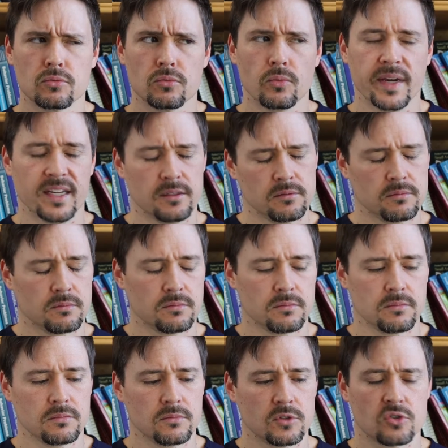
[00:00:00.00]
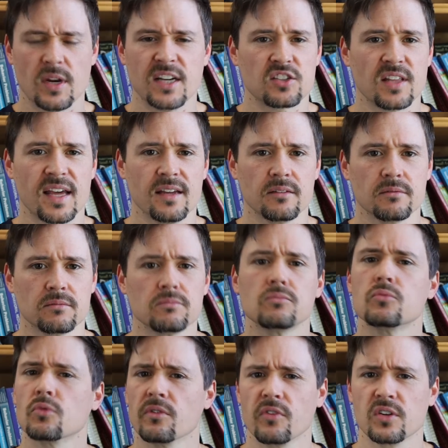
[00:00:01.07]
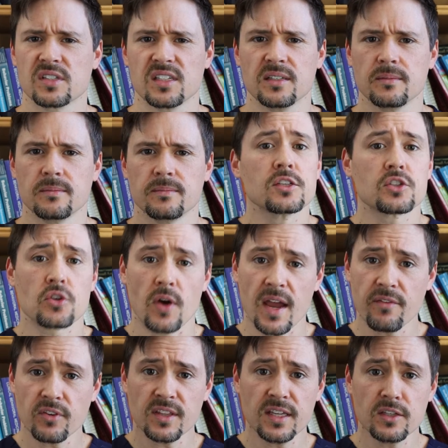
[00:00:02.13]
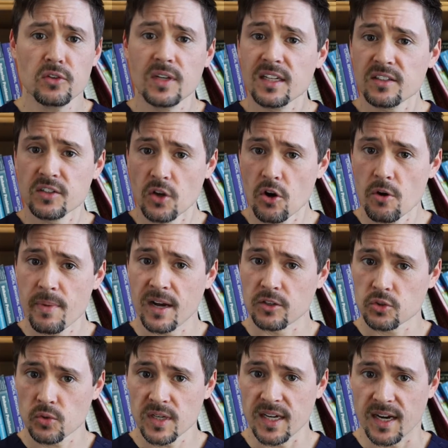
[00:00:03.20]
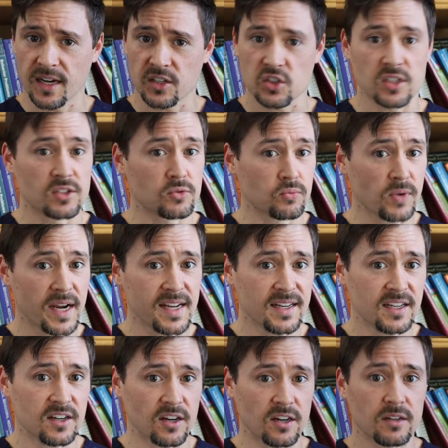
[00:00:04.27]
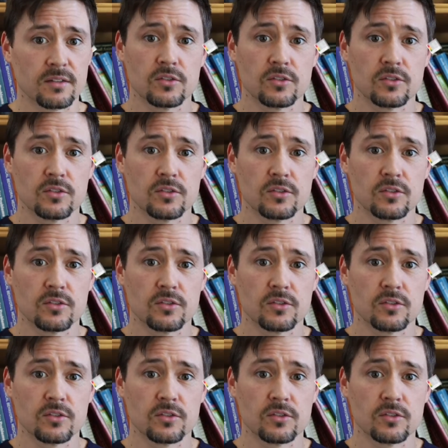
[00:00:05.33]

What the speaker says: Wait, scratch that, reverse it. So everything you need to know about triage is right here.